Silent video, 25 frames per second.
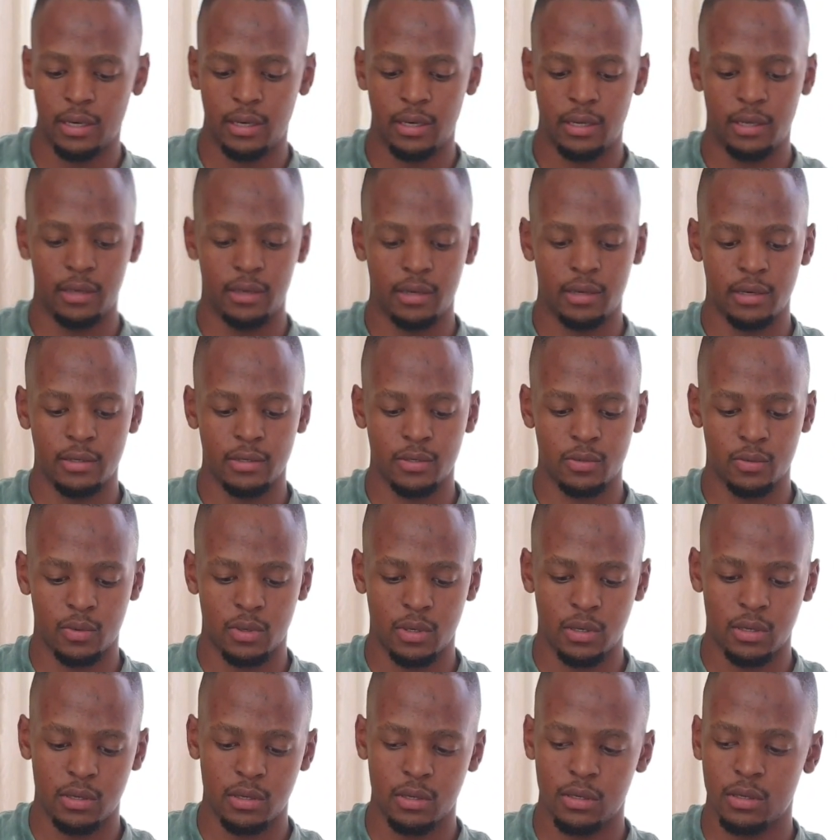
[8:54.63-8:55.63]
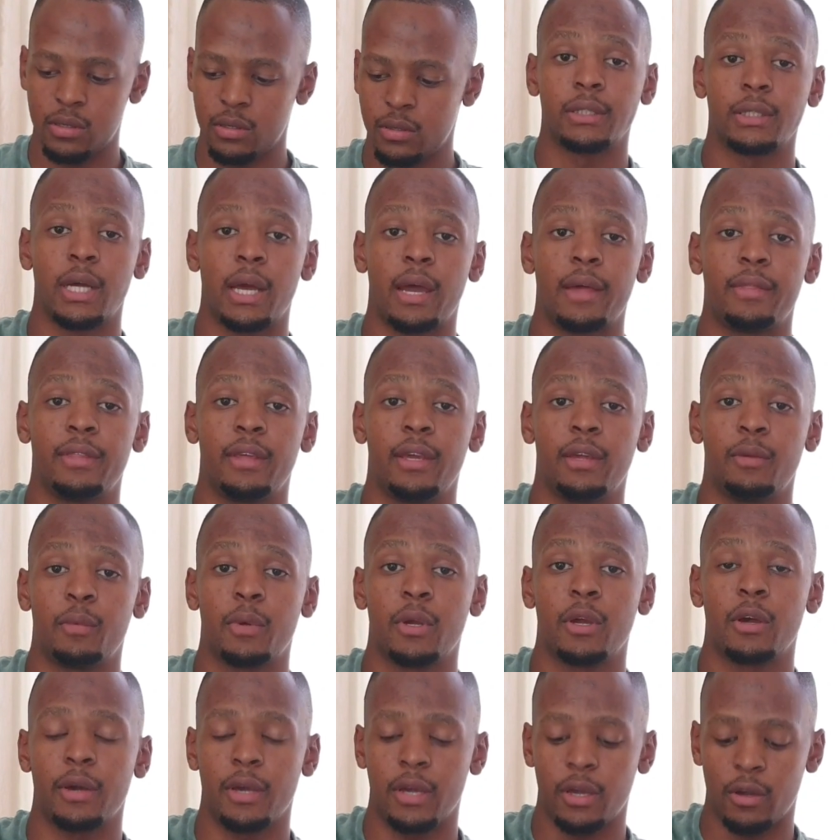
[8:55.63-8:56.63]
in here as well. And then
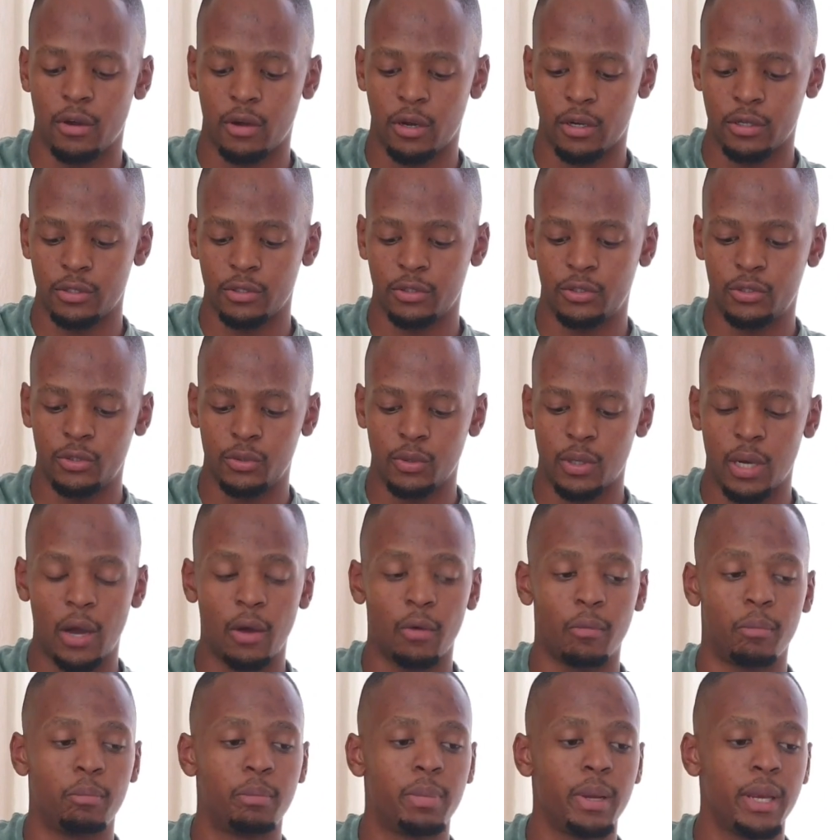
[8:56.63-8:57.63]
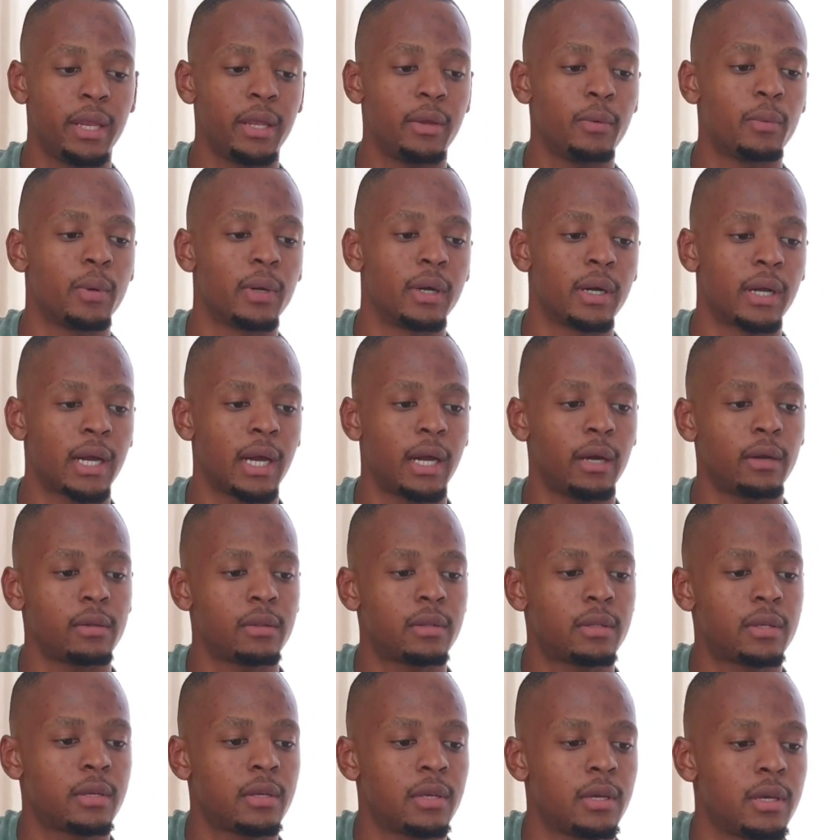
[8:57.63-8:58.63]
we're going on to our
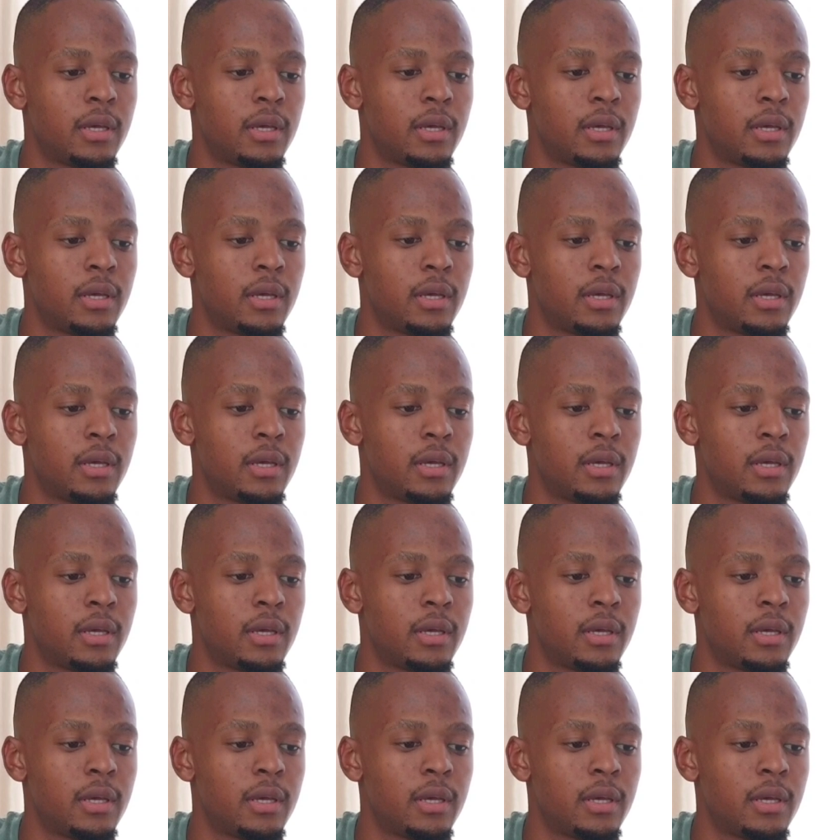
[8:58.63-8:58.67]
pre-workout,